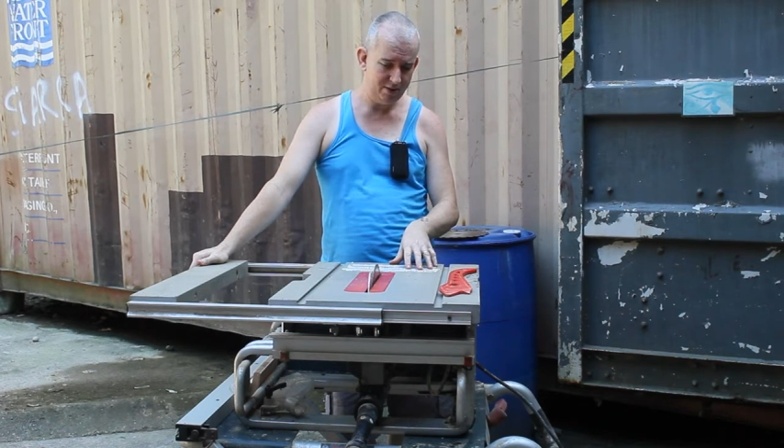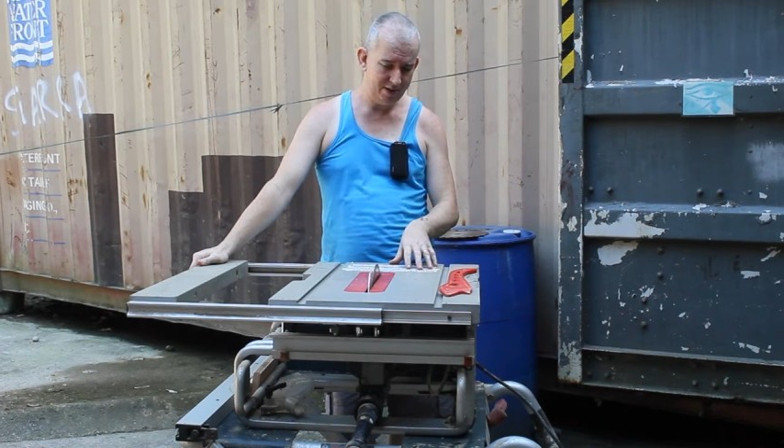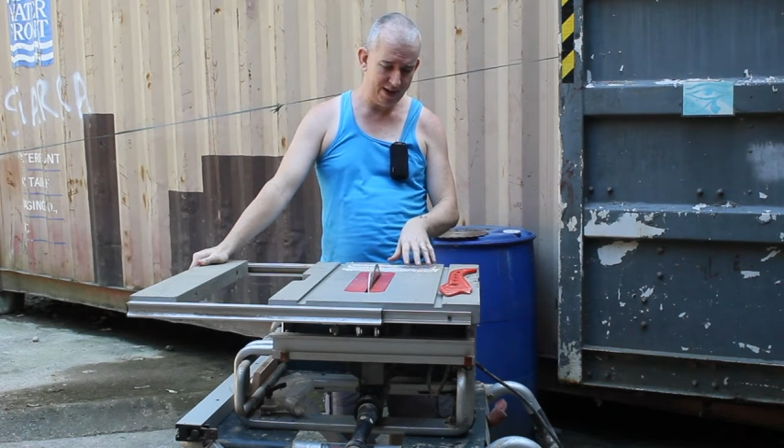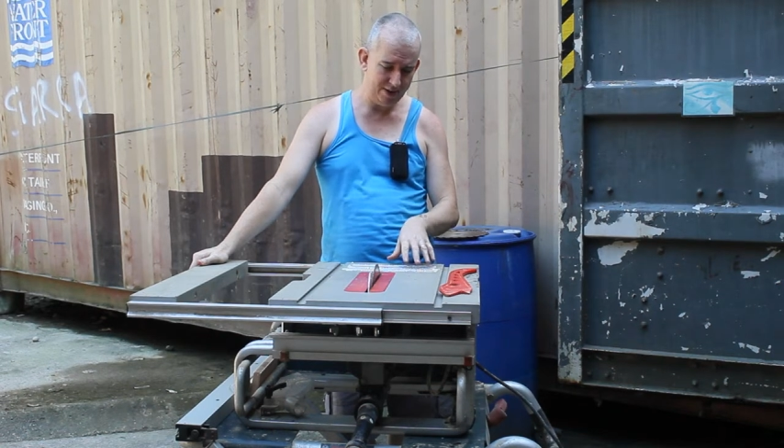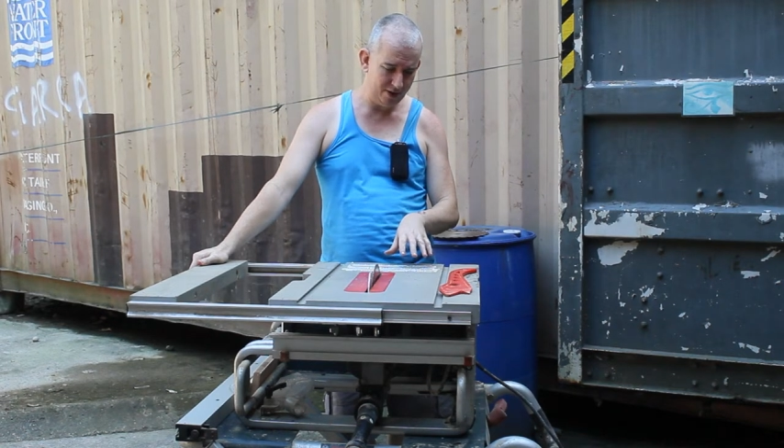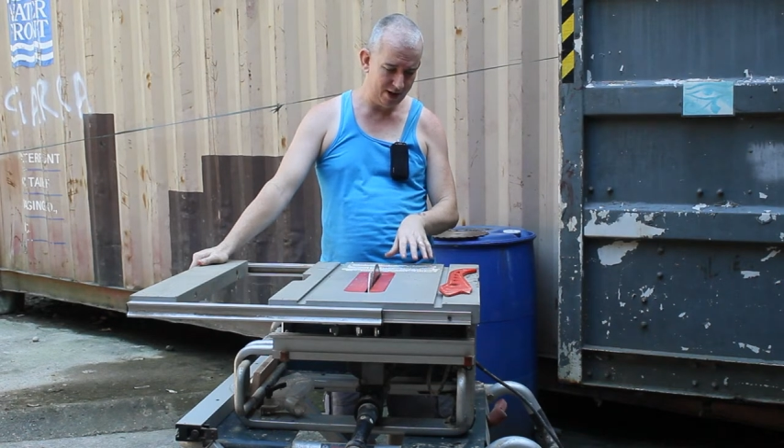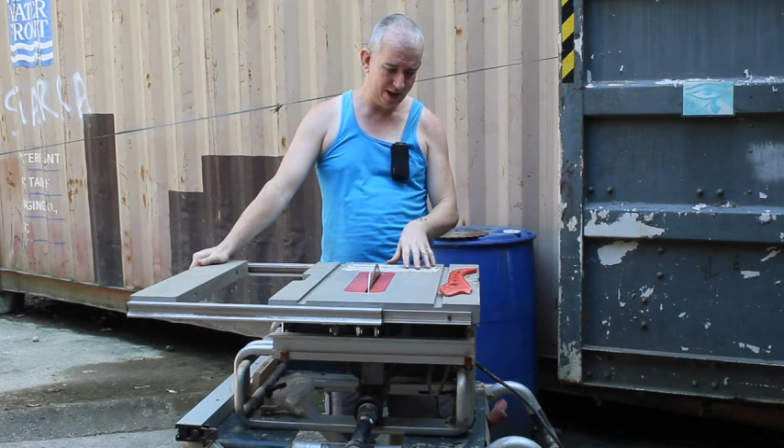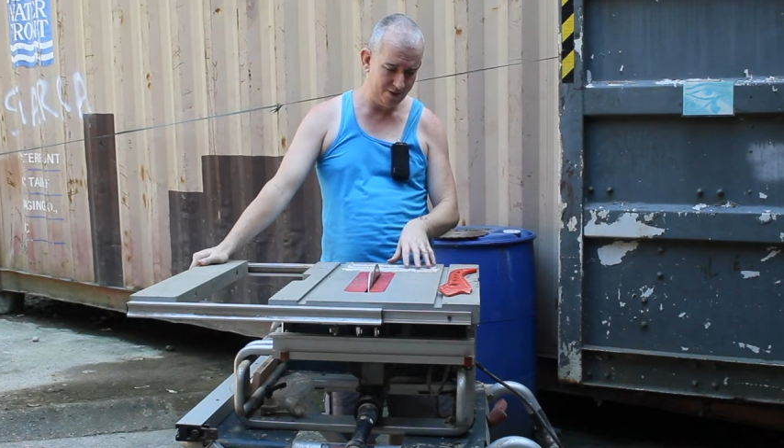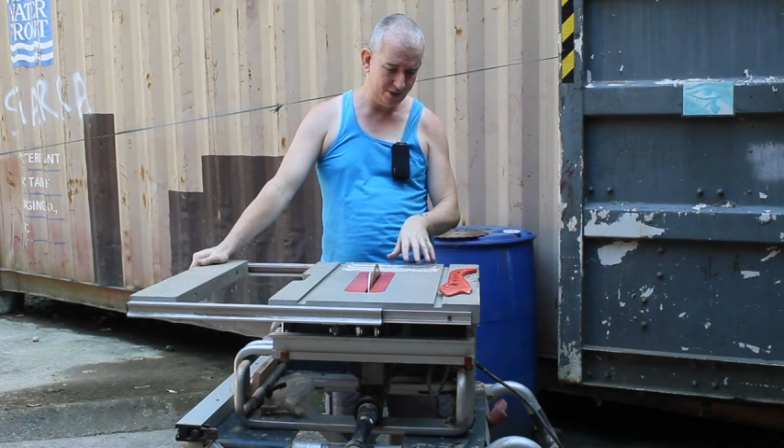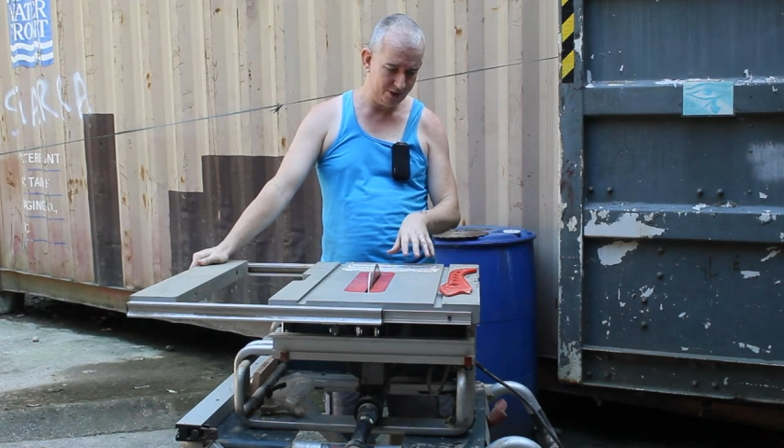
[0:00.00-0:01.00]
never
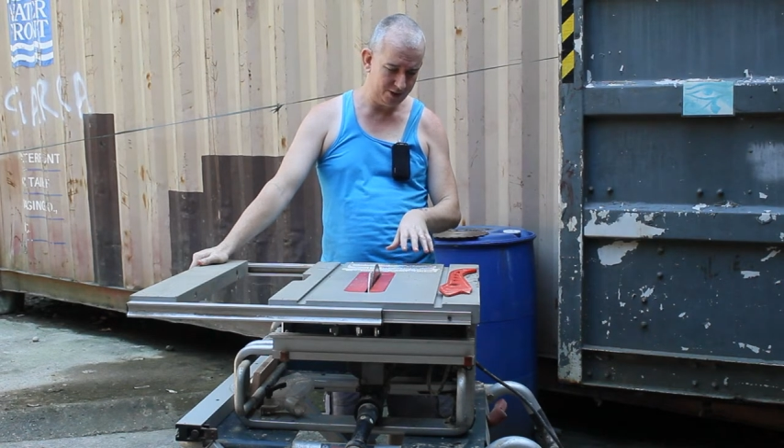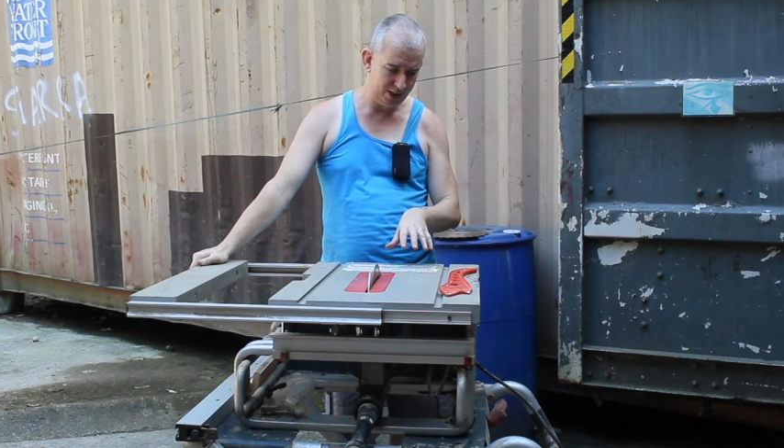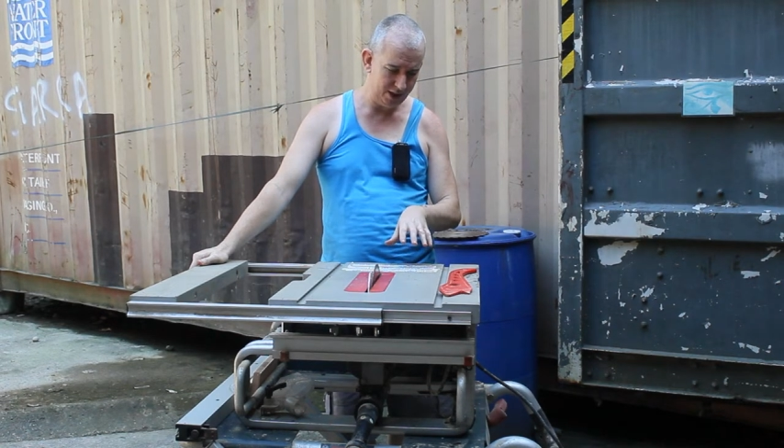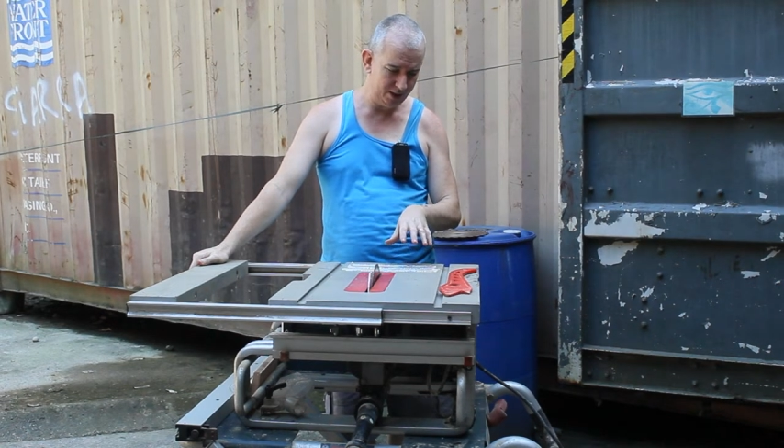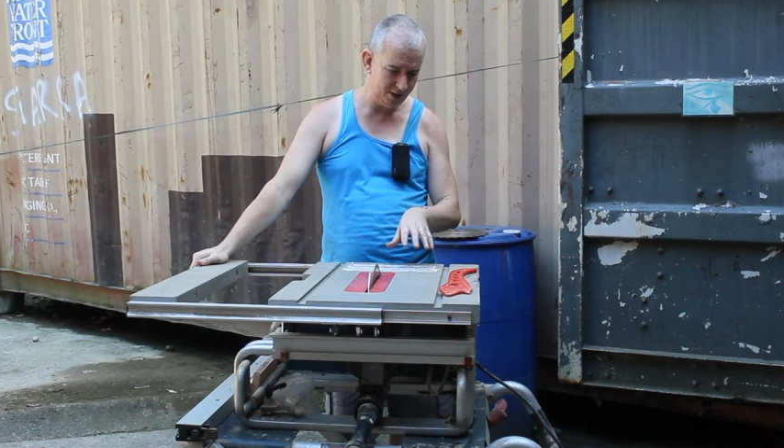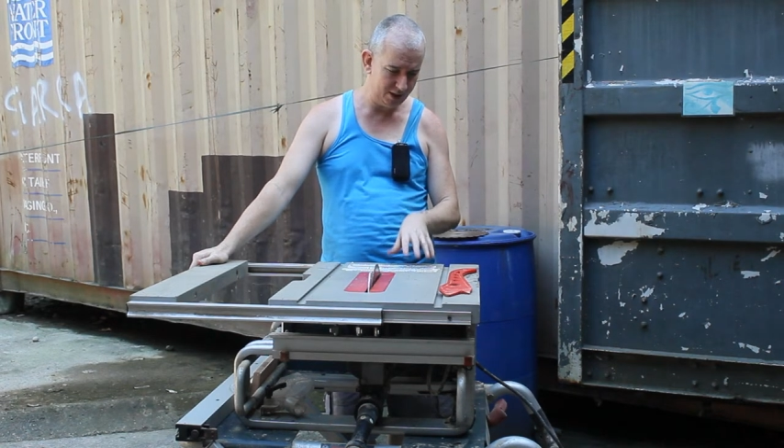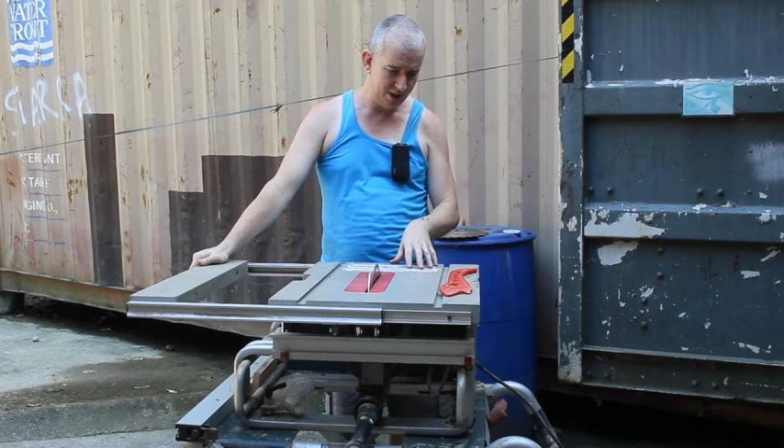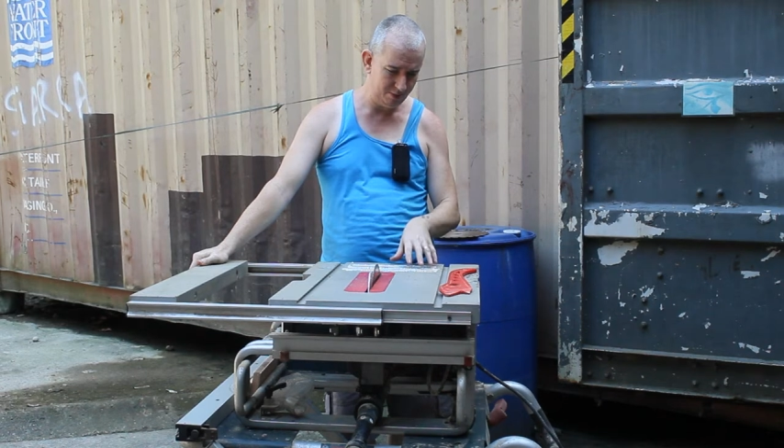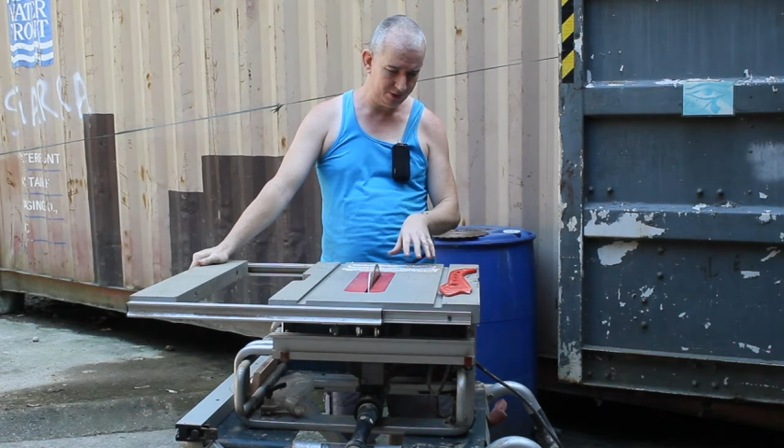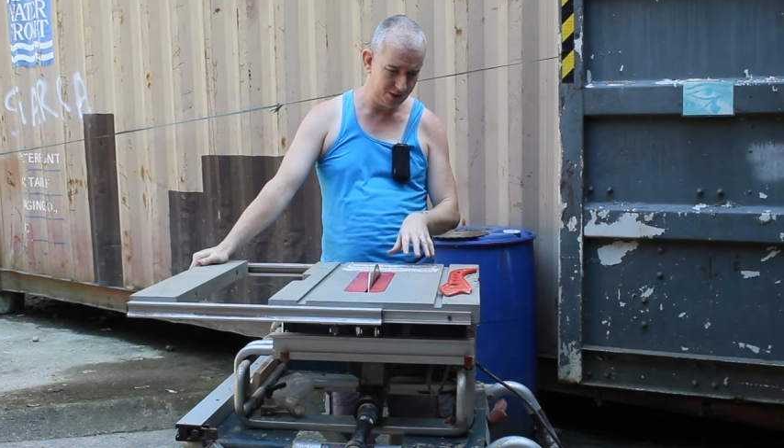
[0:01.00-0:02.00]
ever say the
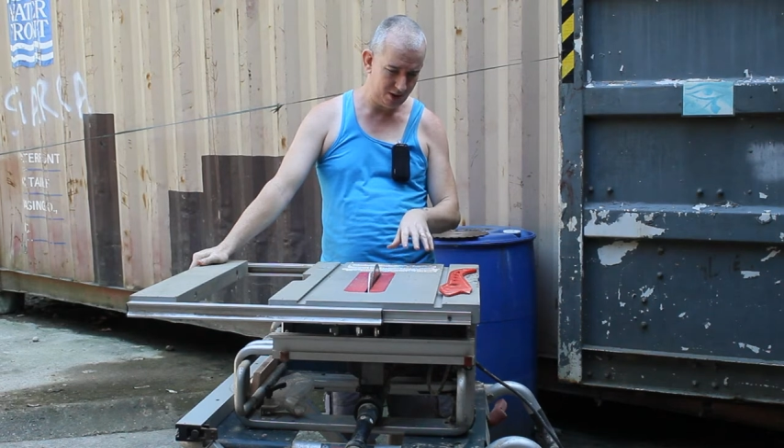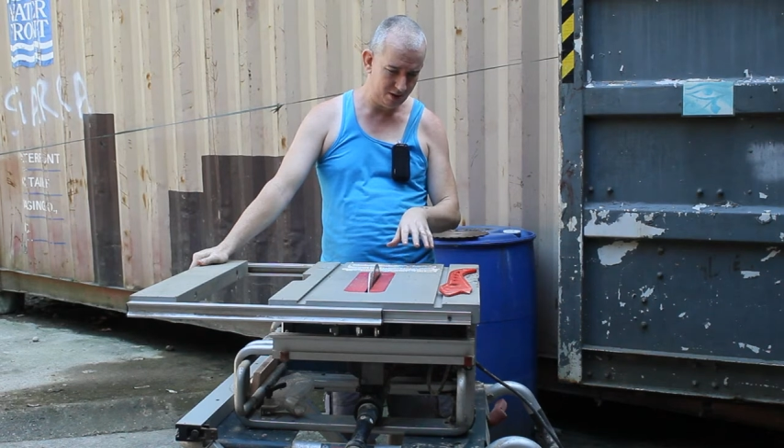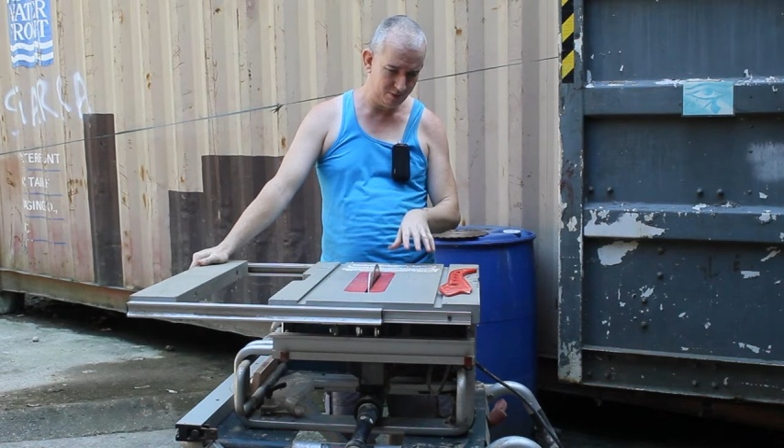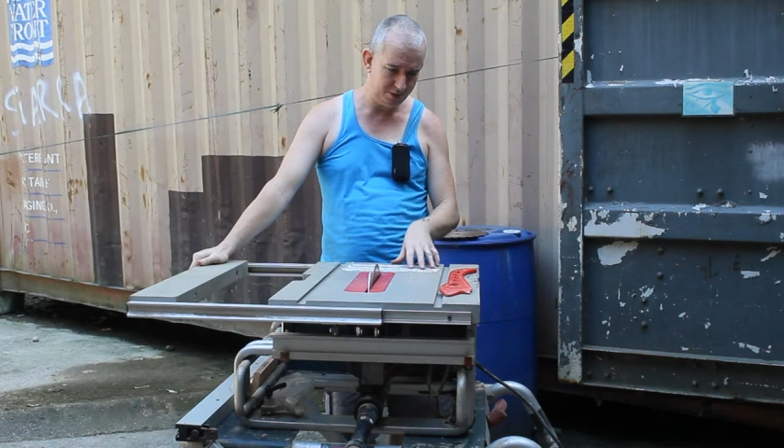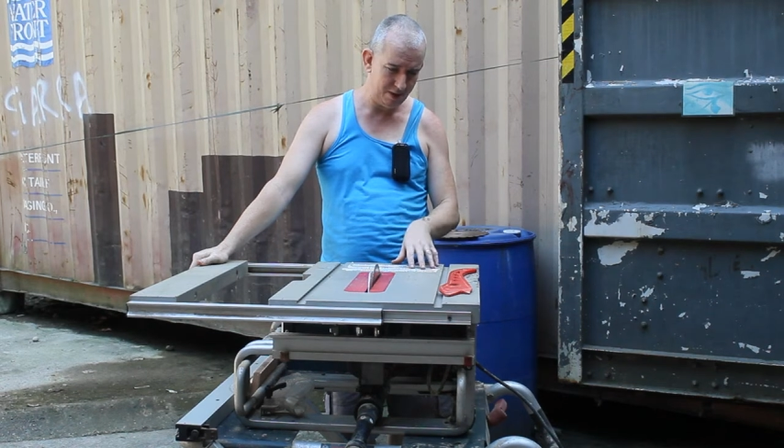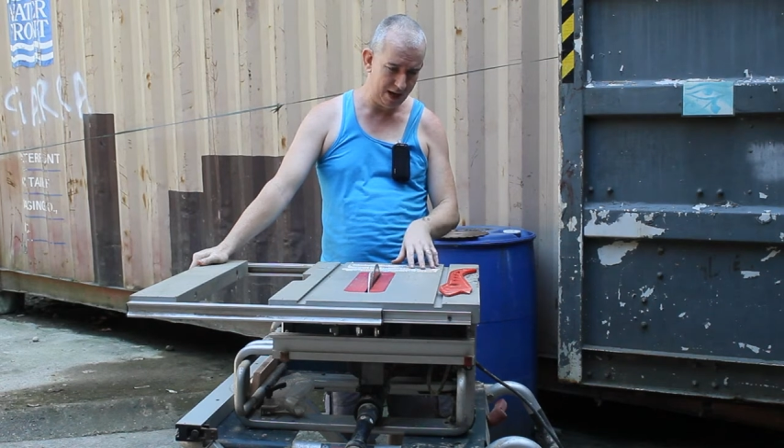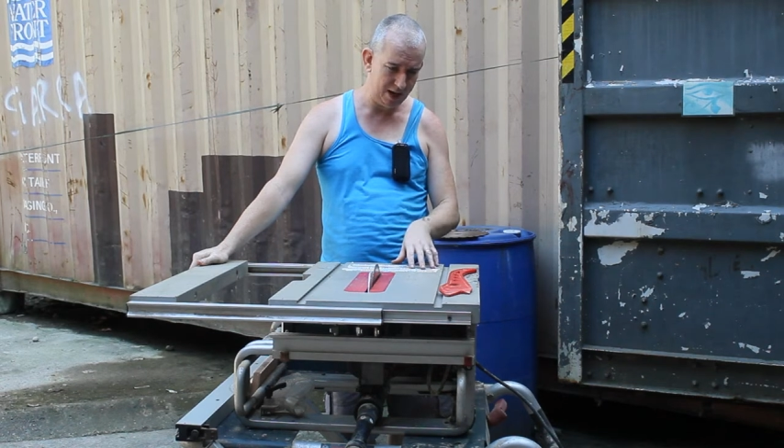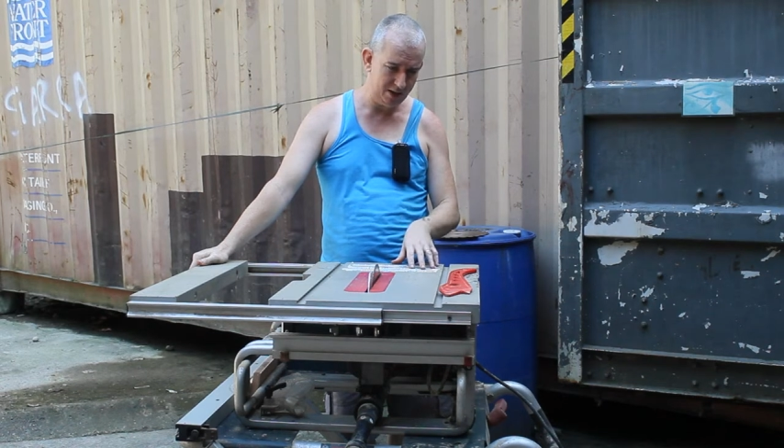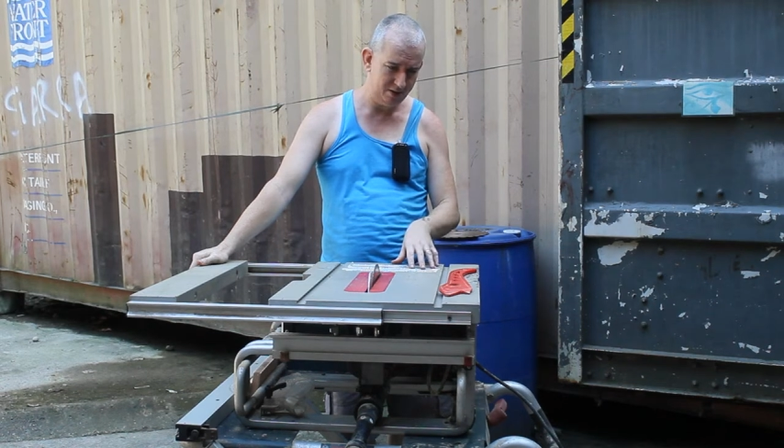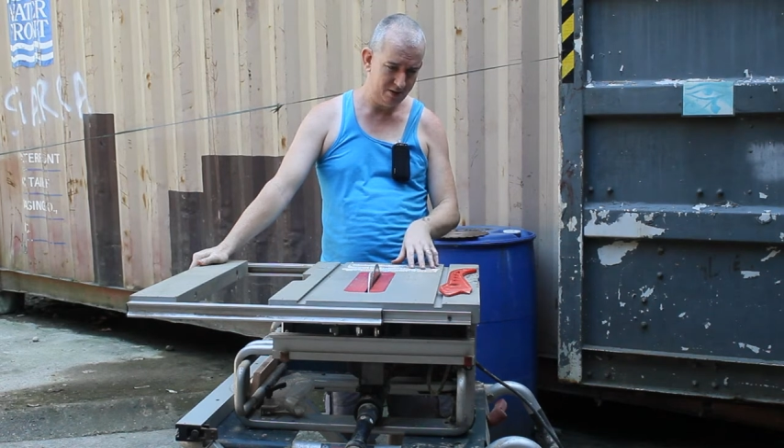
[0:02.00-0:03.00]
table saw was bad,